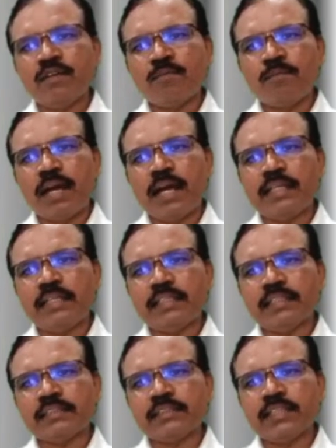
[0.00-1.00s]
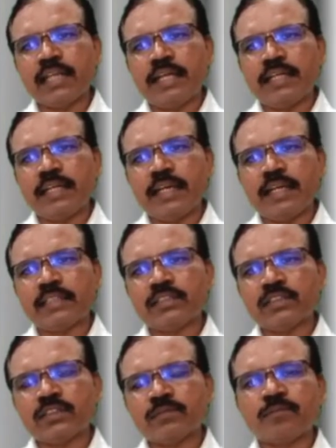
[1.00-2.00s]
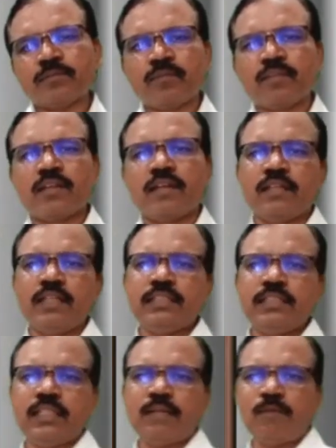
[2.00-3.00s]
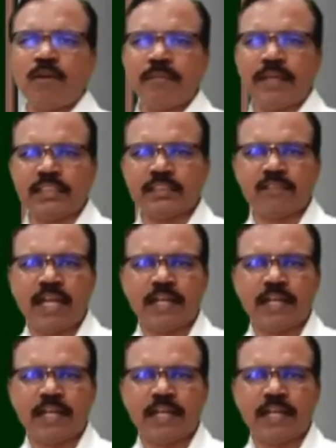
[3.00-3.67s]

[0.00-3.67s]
minus 9x. This is f of xy.